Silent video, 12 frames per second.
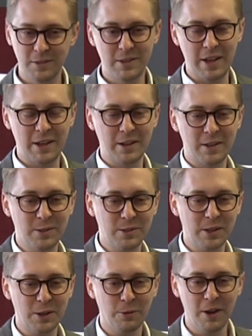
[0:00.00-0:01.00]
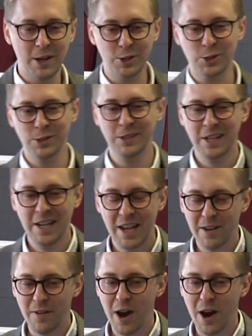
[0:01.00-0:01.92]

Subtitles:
take into consideration if